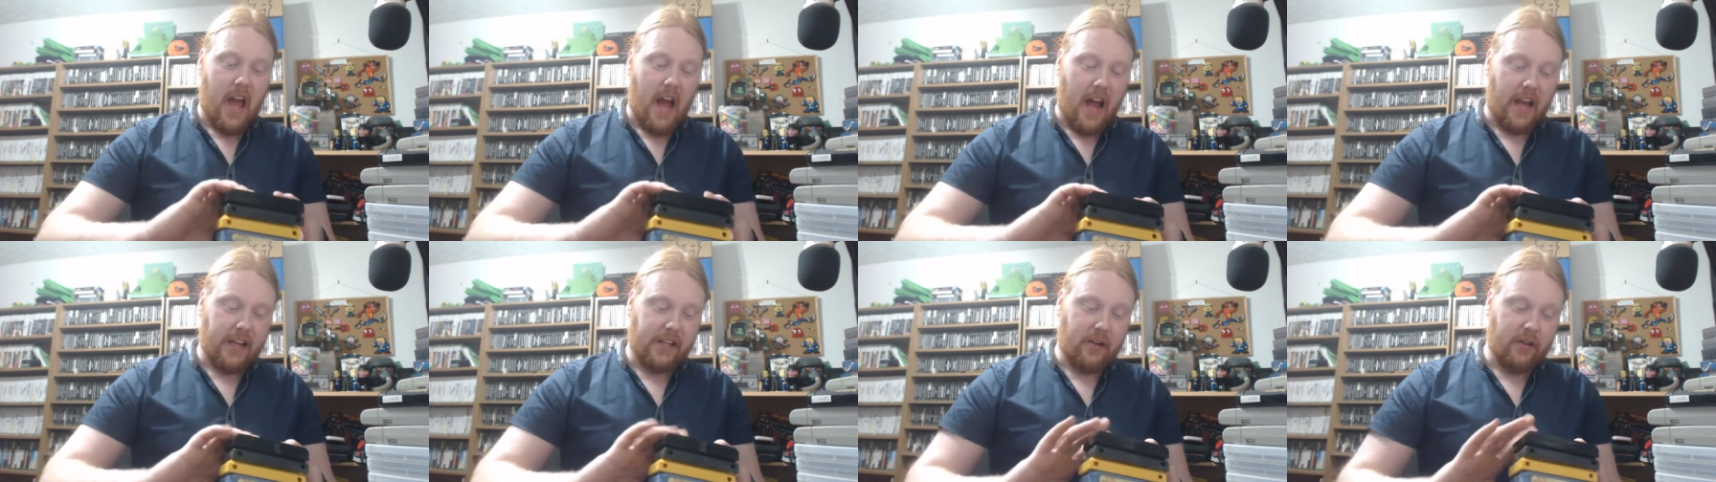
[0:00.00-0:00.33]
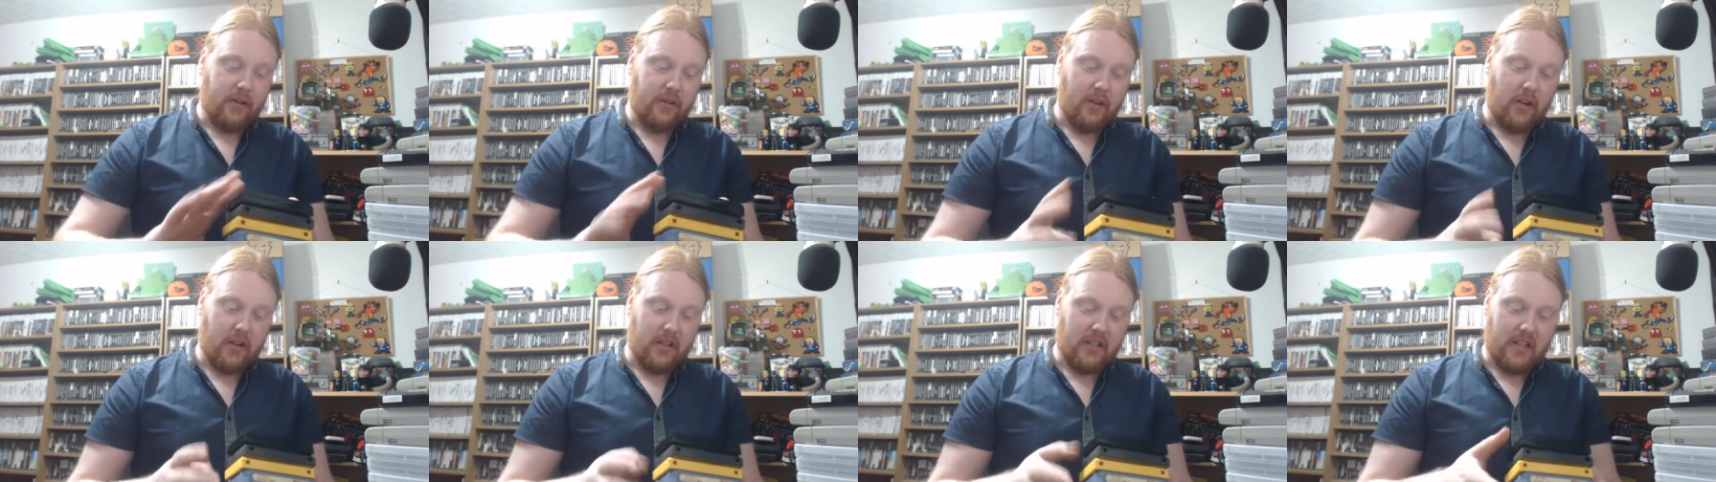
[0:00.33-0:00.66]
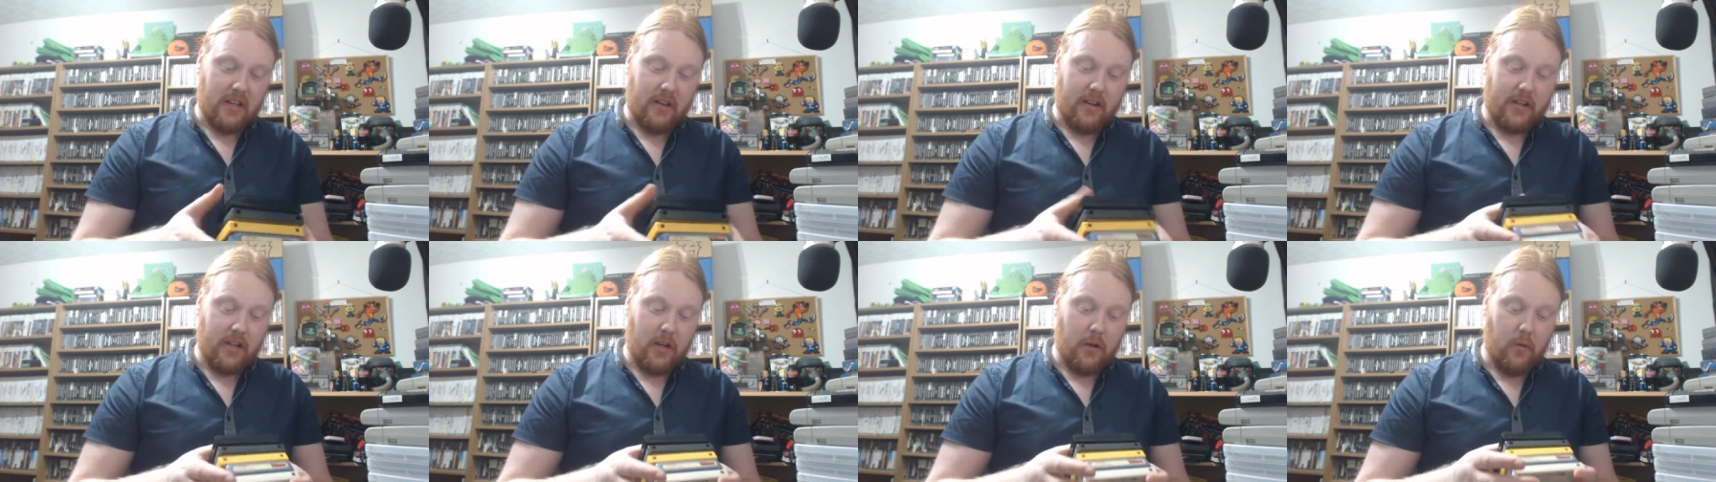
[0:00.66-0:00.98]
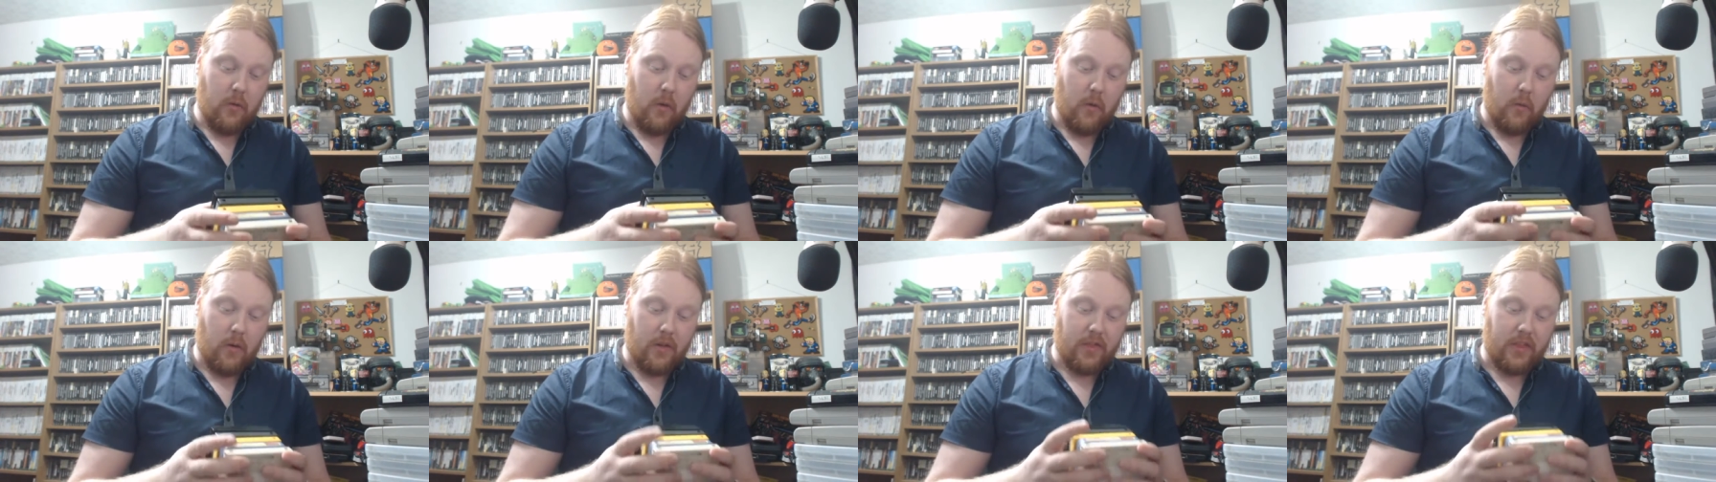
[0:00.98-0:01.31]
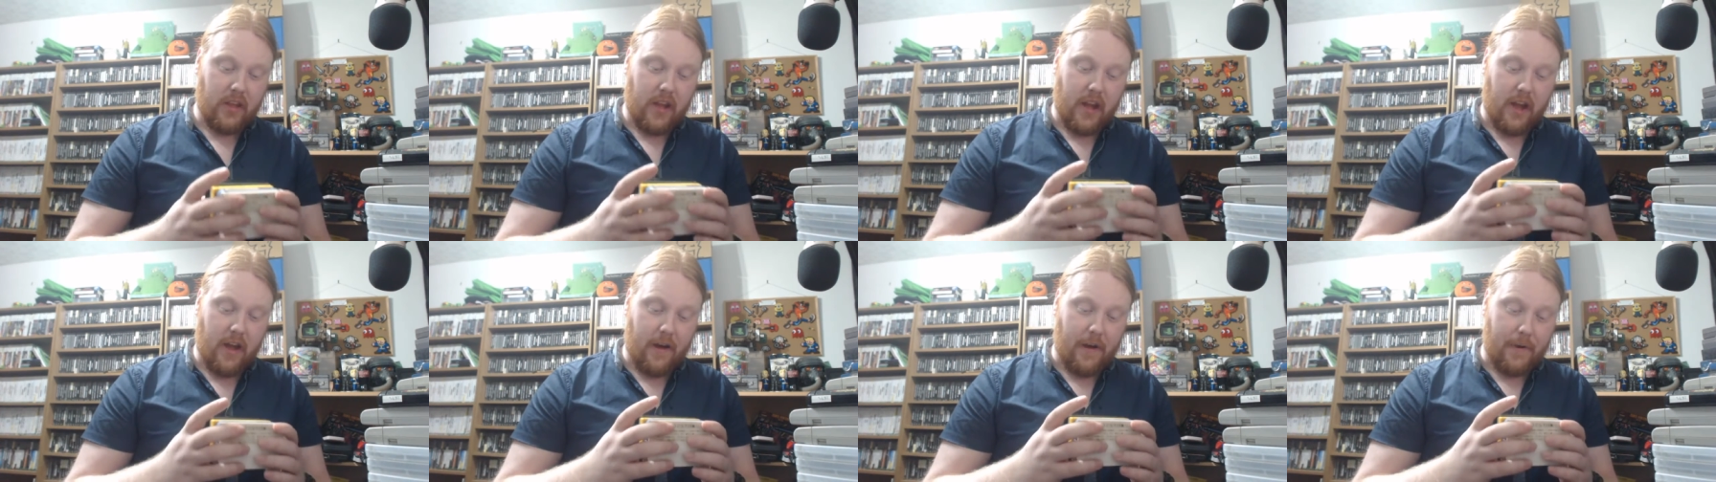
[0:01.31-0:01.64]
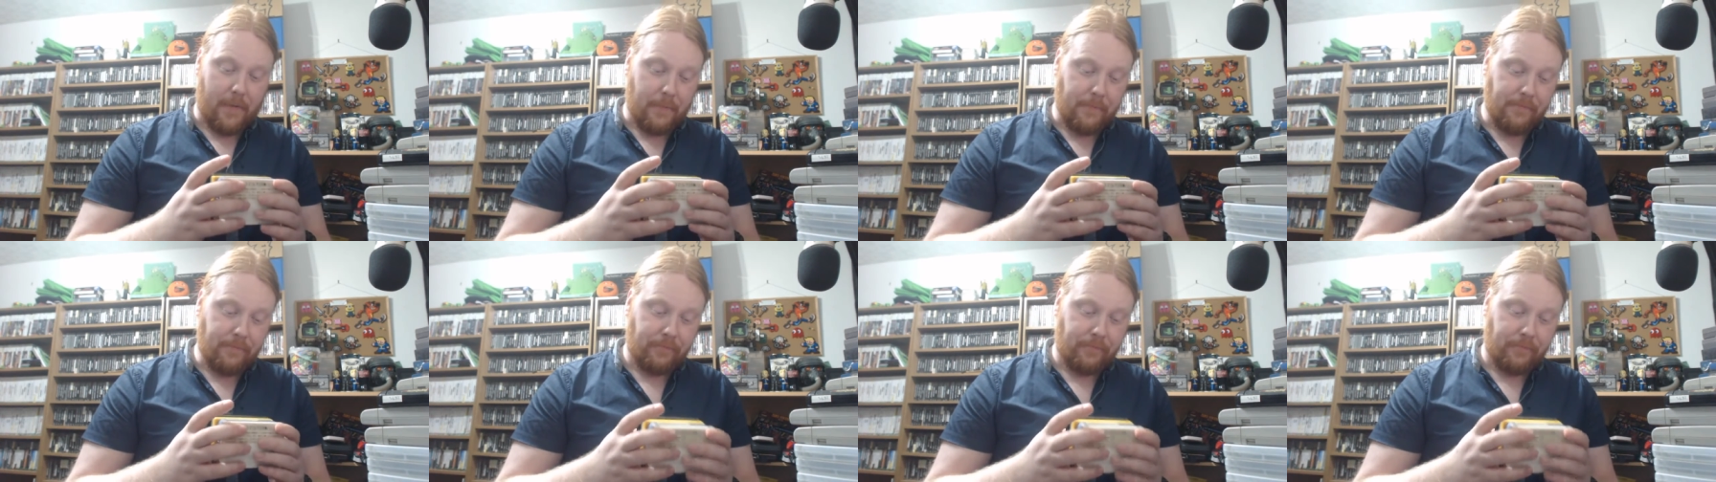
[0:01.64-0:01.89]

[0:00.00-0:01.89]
I could not tell you what they are.